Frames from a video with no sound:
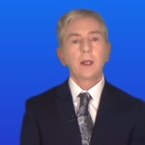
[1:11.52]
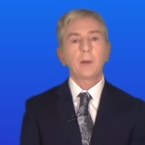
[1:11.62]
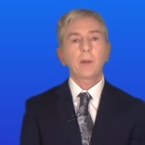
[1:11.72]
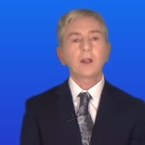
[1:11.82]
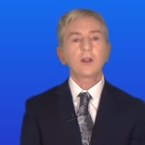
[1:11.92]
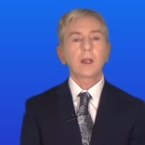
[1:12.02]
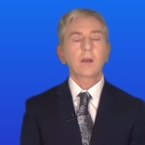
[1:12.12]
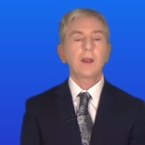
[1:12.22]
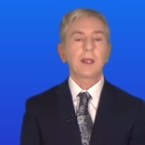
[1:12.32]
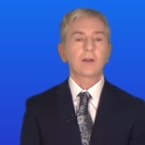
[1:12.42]
and by
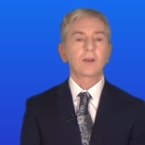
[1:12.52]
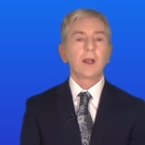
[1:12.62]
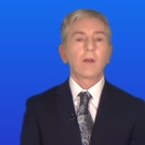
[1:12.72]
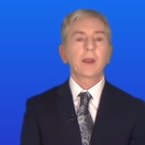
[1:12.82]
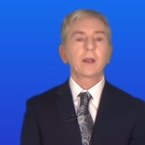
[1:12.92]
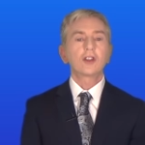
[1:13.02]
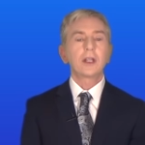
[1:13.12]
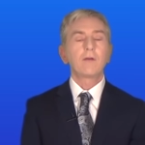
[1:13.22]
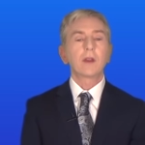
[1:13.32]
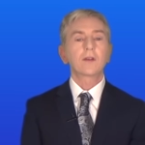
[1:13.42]
doing this, they
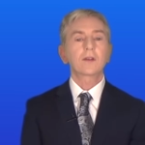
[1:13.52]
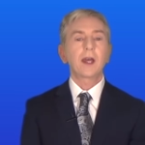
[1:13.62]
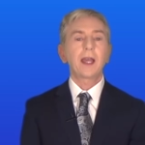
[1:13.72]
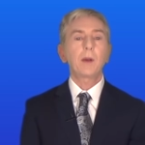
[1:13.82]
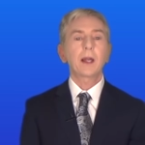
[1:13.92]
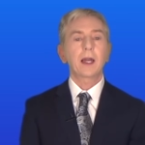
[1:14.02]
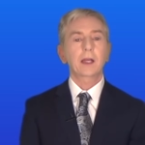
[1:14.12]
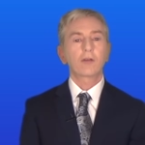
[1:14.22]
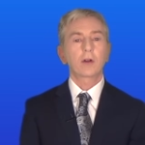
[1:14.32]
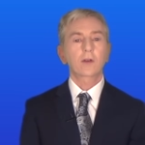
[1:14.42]
achieve the stable
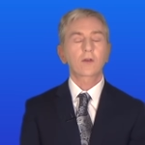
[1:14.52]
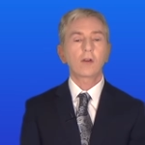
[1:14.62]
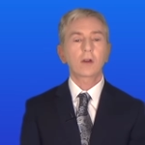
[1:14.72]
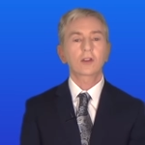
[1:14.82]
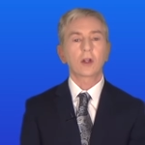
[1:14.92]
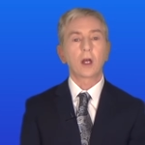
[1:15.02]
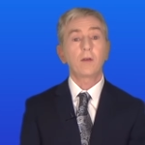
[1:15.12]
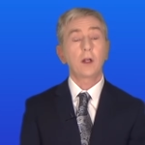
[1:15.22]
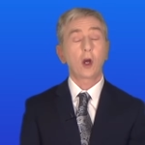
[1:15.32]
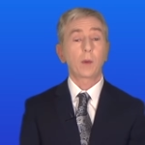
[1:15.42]
electronic structure of
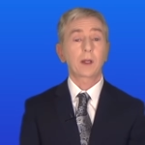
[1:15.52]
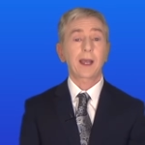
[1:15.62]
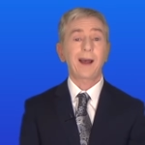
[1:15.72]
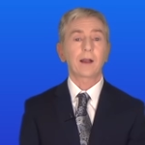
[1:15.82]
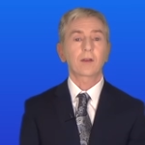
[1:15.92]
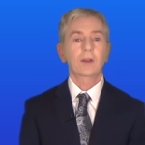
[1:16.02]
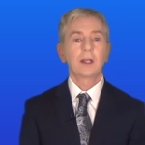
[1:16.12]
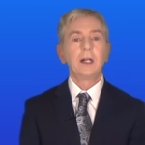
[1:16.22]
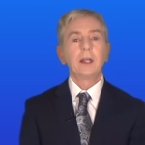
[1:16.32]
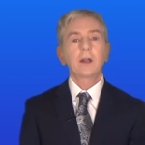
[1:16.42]
a noble gas,
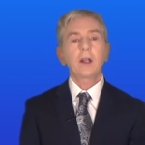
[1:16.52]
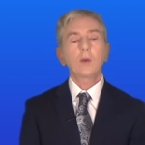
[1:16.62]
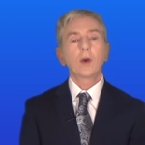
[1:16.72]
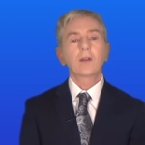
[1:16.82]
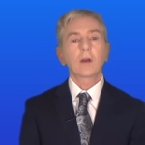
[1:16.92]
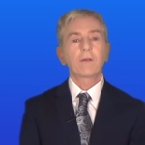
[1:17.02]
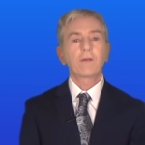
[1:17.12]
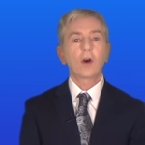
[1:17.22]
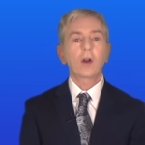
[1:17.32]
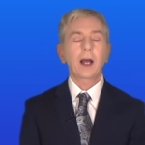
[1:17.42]
in other words, a
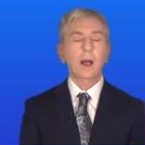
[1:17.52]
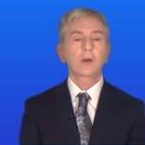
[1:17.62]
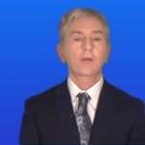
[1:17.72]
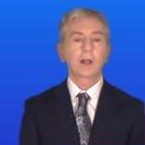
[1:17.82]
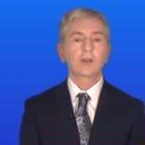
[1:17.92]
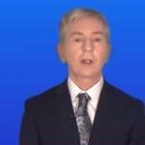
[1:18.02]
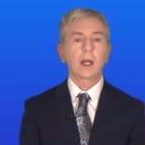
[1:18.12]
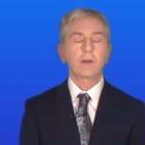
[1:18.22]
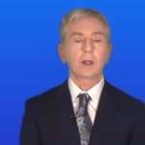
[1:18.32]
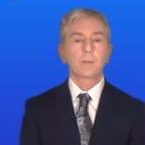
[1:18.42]
full outer energy
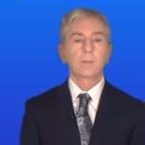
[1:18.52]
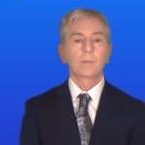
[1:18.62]
level.